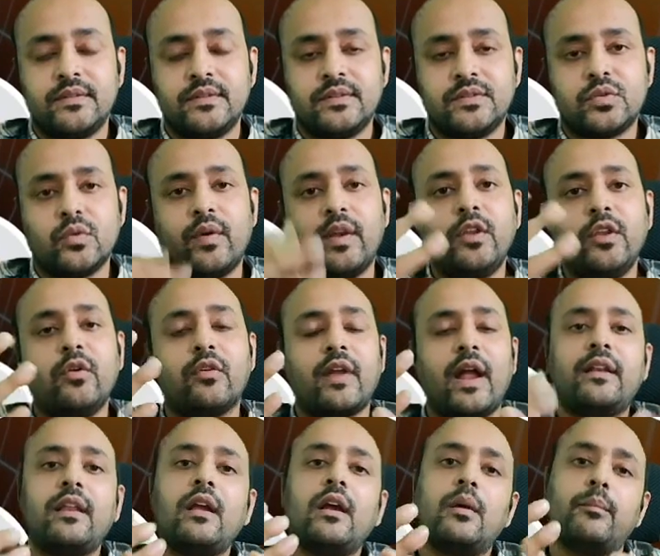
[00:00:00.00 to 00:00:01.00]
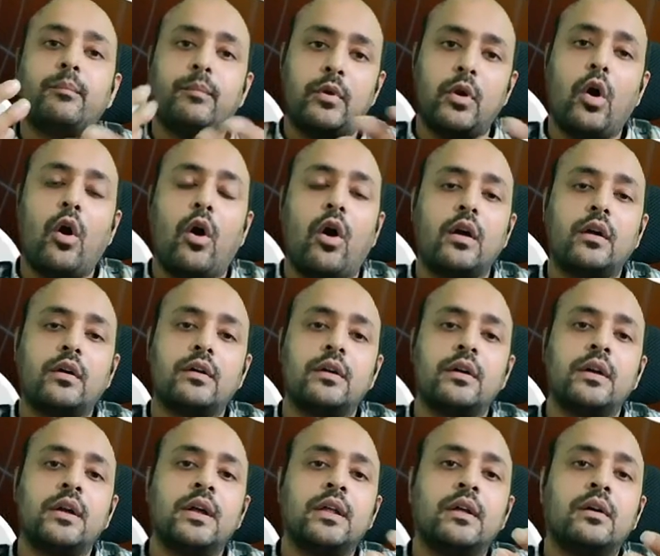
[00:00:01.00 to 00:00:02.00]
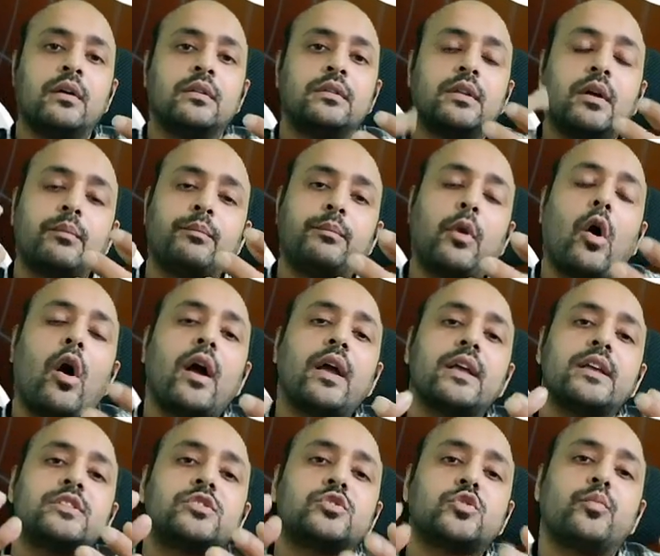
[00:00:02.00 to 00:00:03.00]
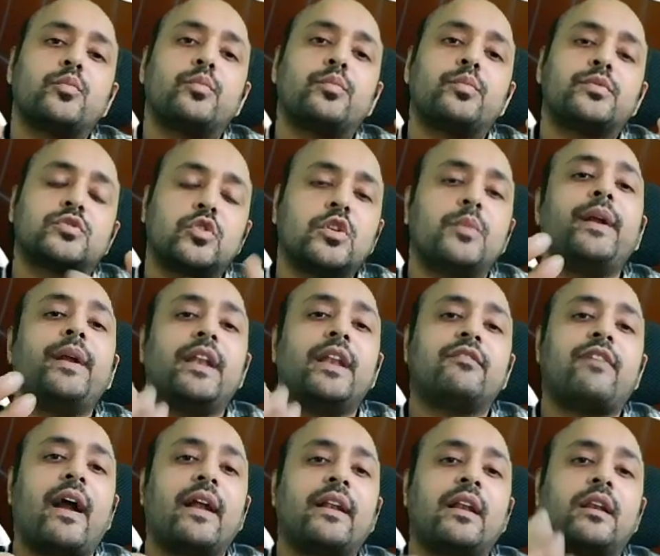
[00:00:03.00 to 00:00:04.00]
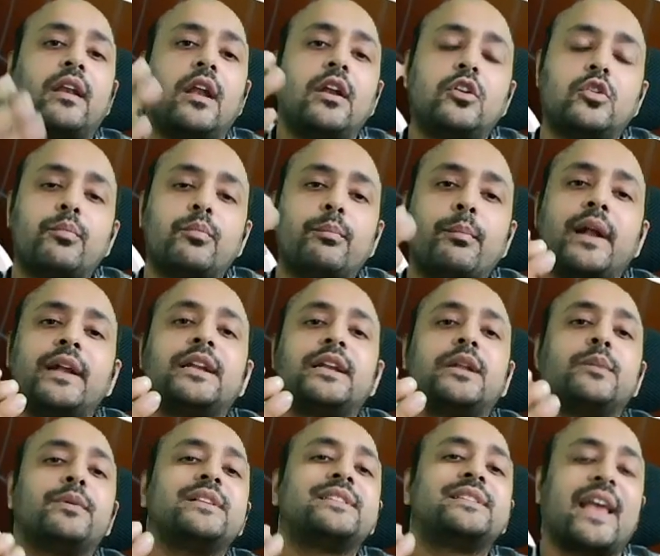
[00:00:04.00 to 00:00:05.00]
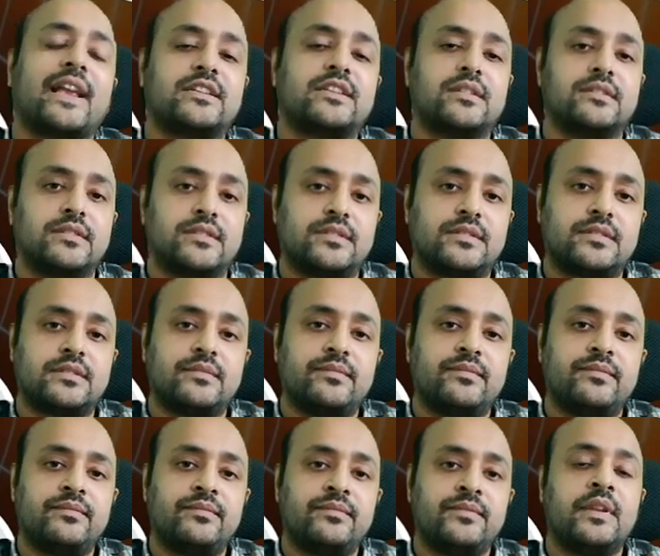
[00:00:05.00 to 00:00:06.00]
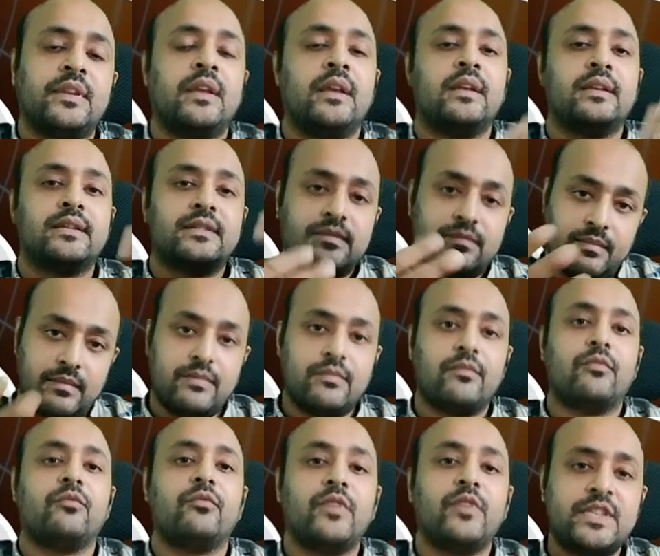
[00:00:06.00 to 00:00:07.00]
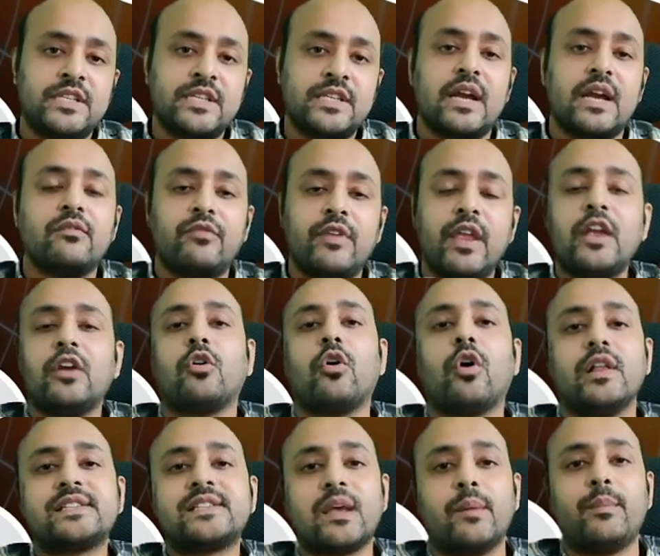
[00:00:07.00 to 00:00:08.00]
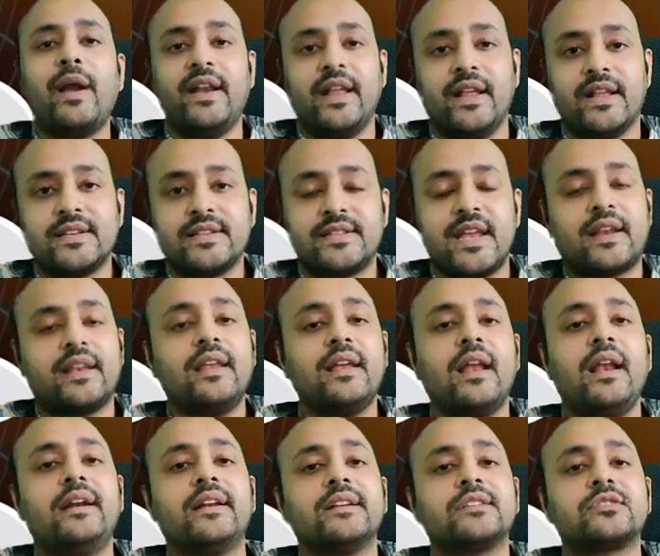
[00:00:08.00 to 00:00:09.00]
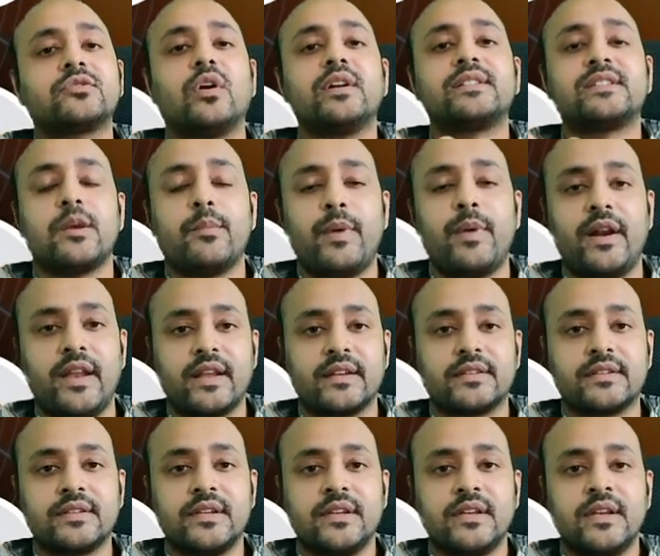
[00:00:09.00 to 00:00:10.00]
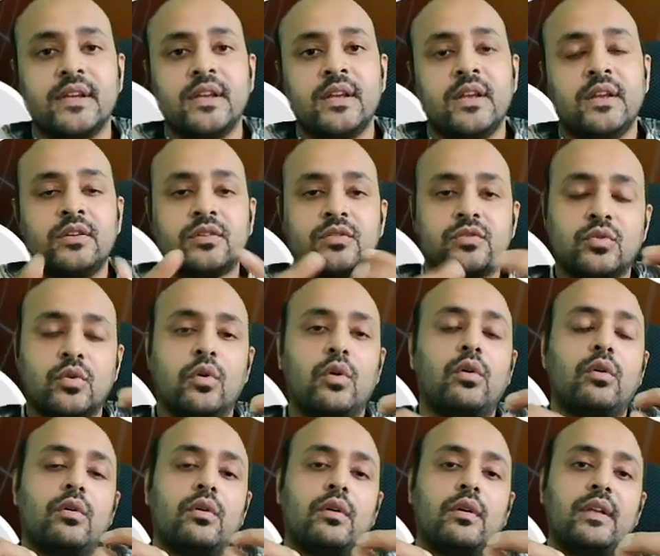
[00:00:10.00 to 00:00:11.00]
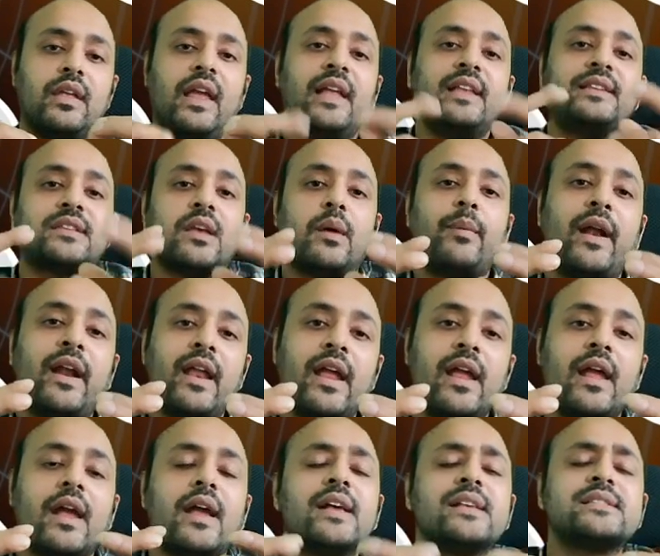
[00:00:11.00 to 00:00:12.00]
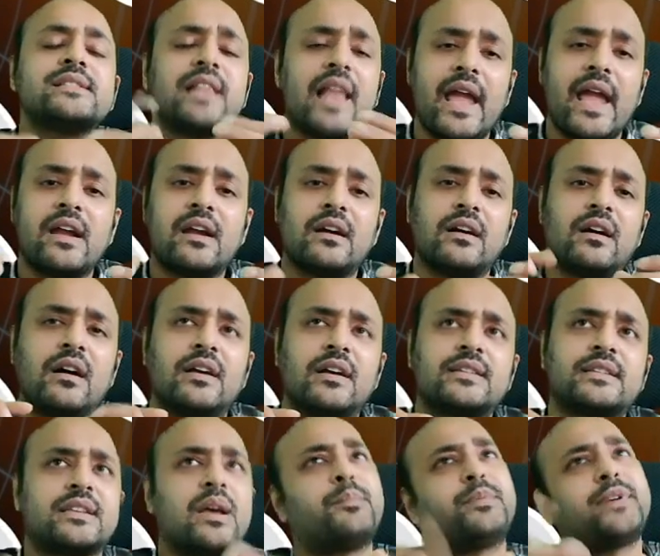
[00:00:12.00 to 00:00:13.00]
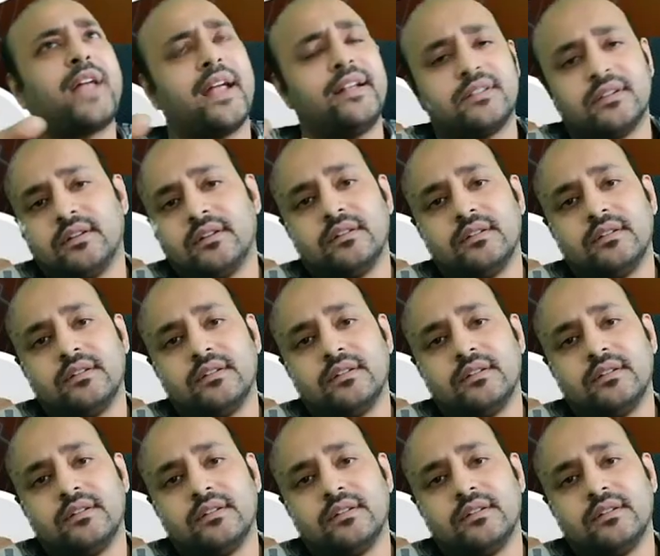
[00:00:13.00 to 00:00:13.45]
So when you're writing a blog, the blog should be divided into multiple sections, which we call subheadings. Technically, it is called subheadings. So each subheading is like a subtitle.